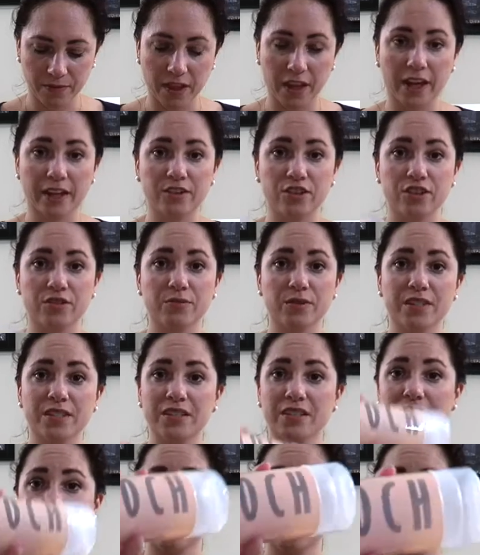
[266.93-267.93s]
I just
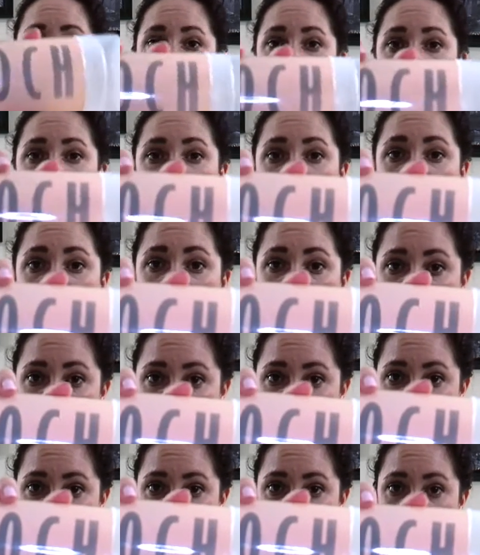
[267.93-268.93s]
recently got the block
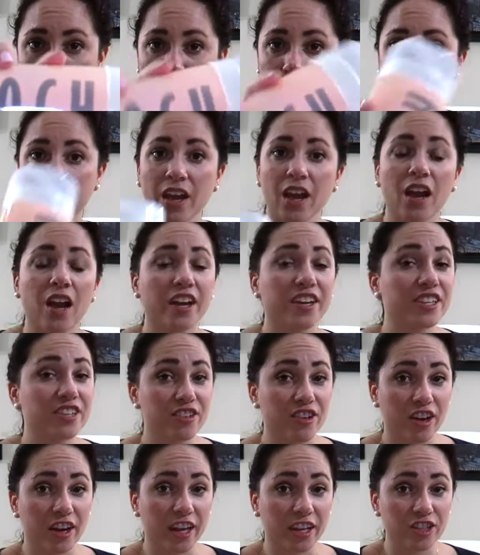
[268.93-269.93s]
cooling towel. I did
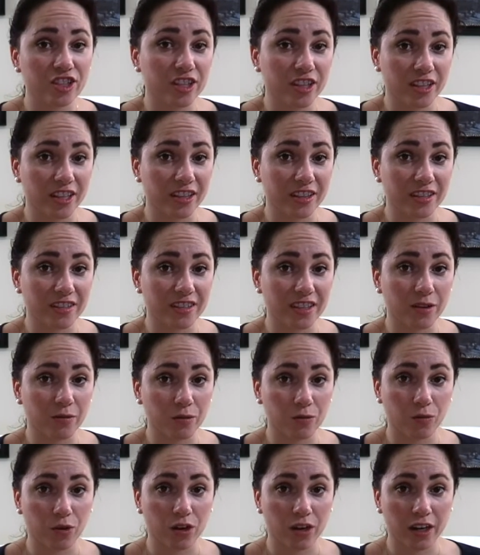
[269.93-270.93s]
not actually think this thing
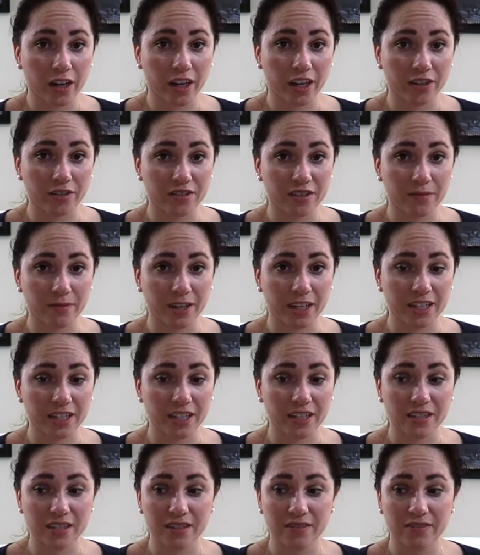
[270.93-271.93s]
would work and I used it in my
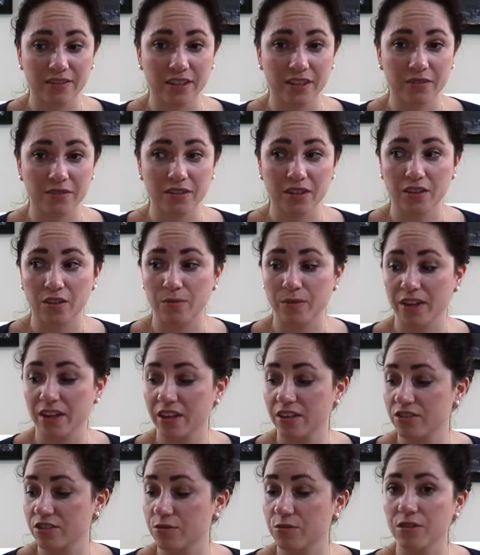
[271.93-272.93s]
intensive and I was like, oh my
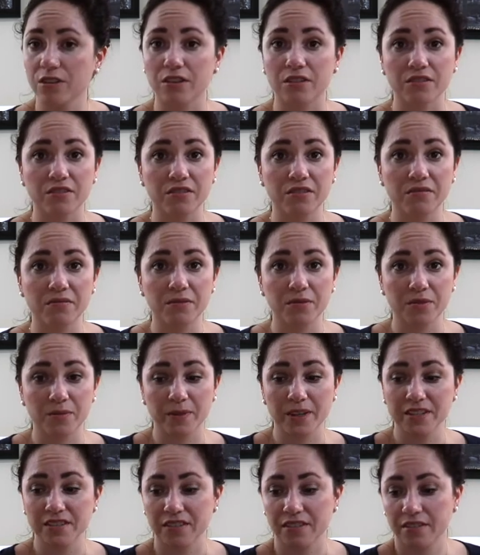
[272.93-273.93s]
gosh, it works. It was
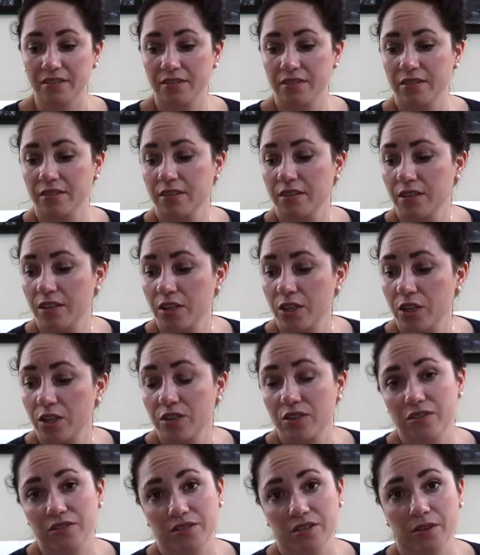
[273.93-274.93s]
amazing.
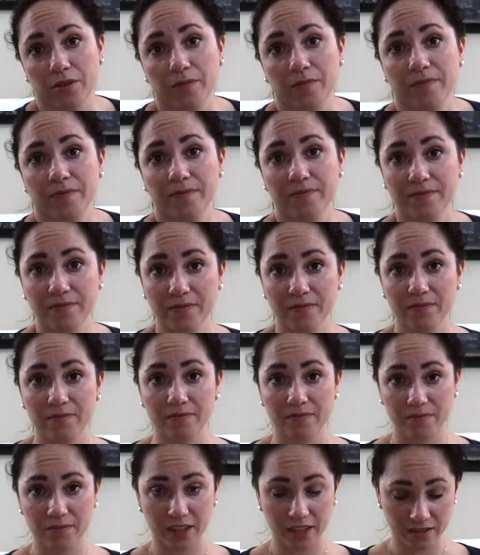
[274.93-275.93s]
So
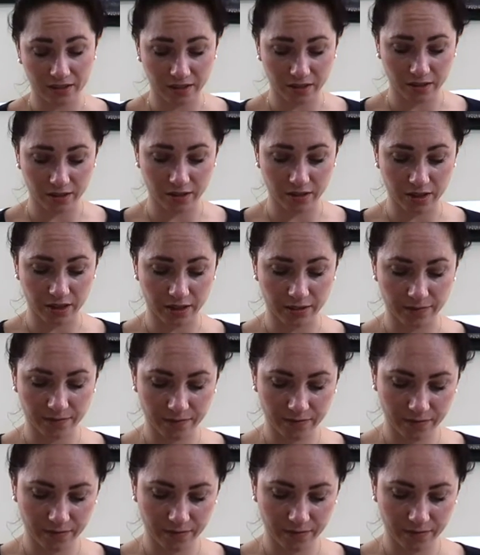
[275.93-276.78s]
that's a good thing.